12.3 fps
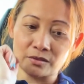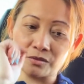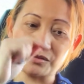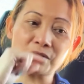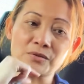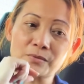
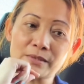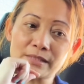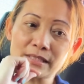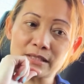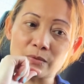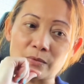
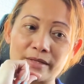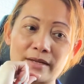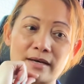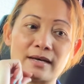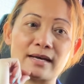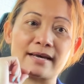Usually
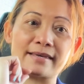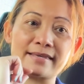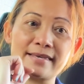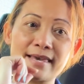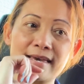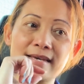when I
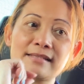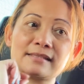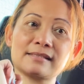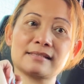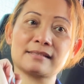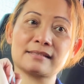
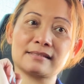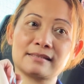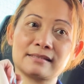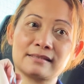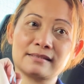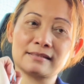can't
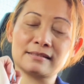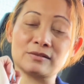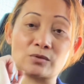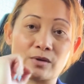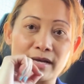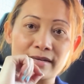
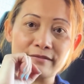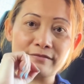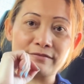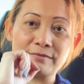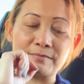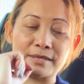
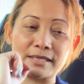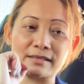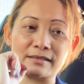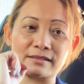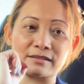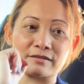drive
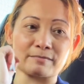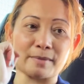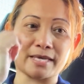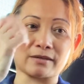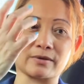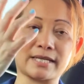because of
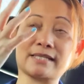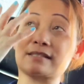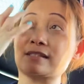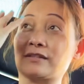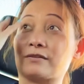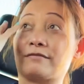
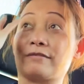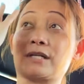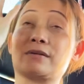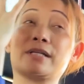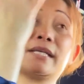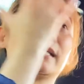migraines, you're
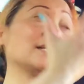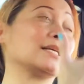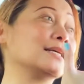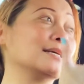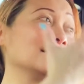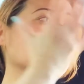
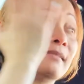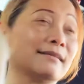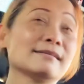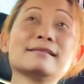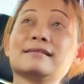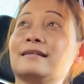very
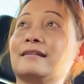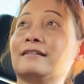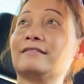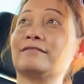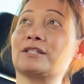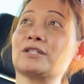
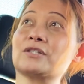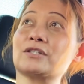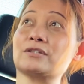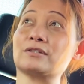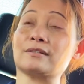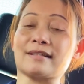sensitive to
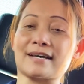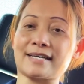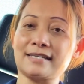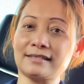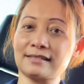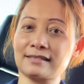
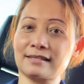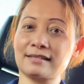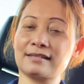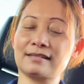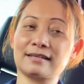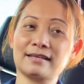light
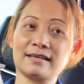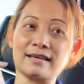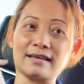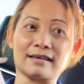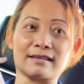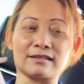
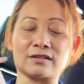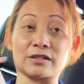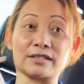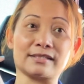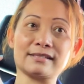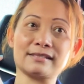and
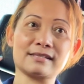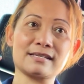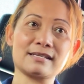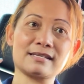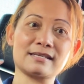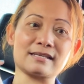you're
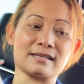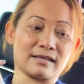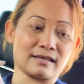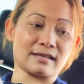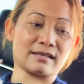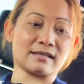dizzy
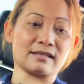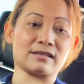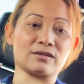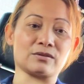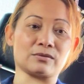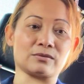and
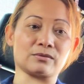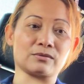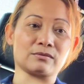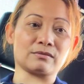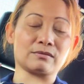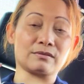you
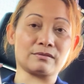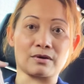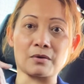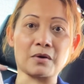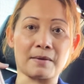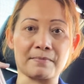
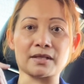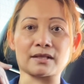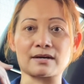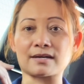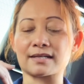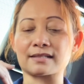throw up a
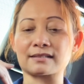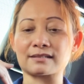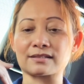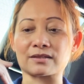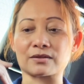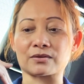lot,
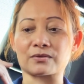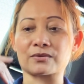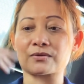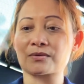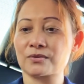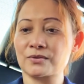so